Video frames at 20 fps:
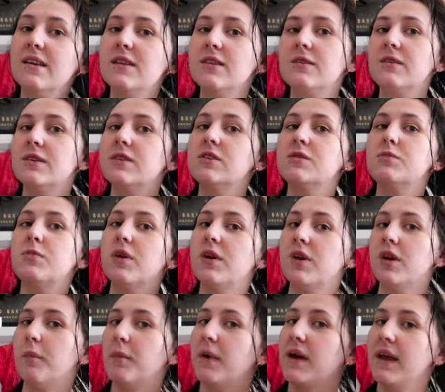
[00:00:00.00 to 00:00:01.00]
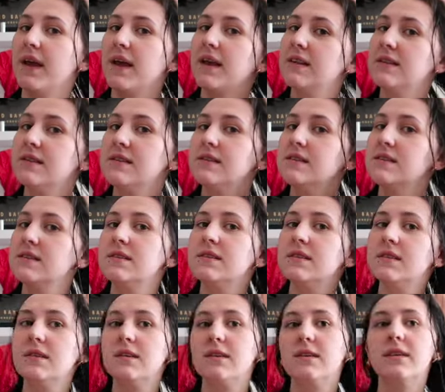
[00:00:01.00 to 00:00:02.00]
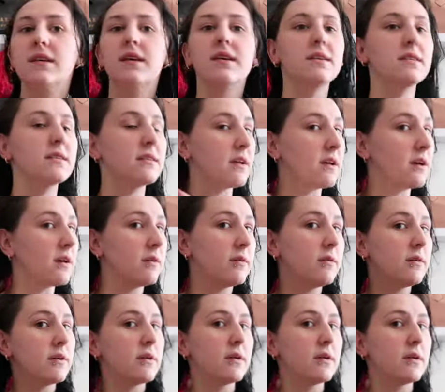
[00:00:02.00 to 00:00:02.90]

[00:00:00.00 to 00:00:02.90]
So I just put it on my ends, like so.